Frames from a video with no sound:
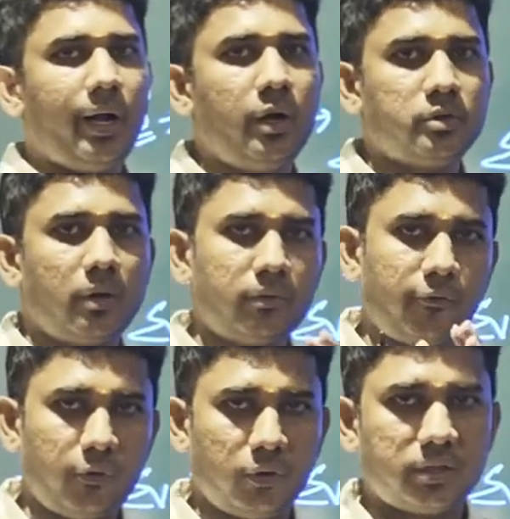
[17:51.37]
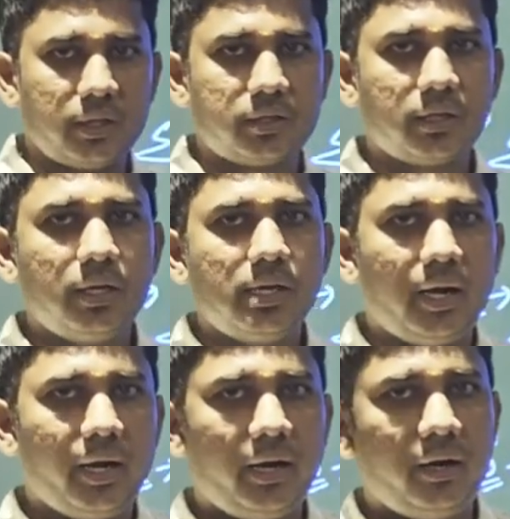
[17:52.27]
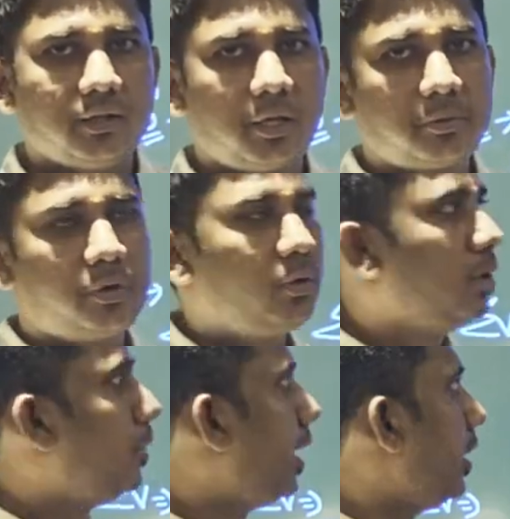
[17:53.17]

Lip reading: the values of the forces and substitute the